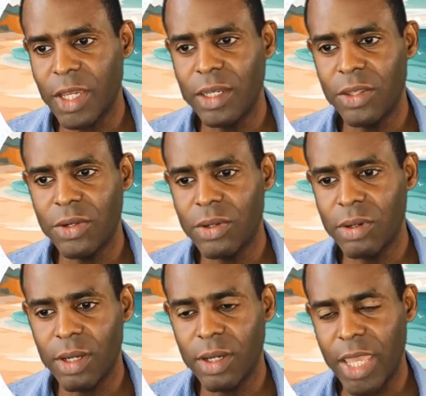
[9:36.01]

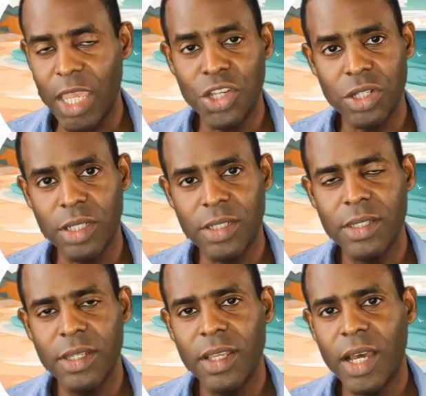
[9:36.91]
another uh, agent,
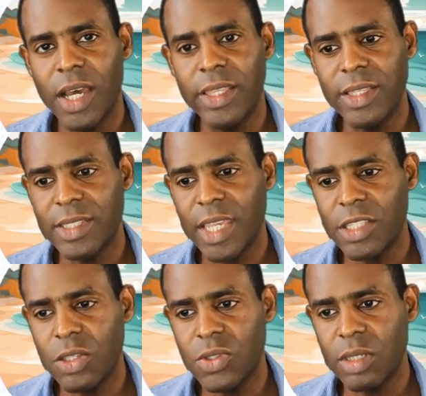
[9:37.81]
uh, in this
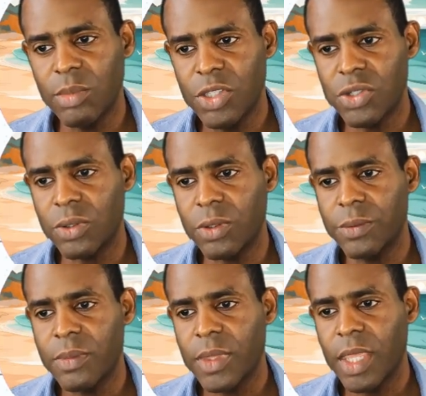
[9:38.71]
case using
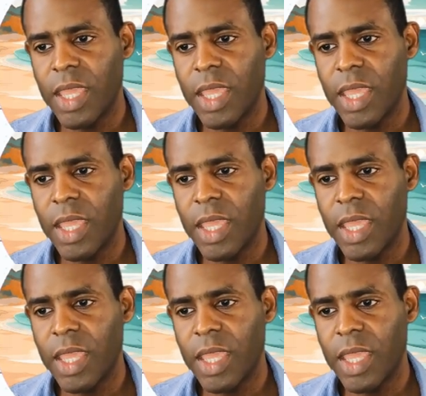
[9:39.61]
Mistral.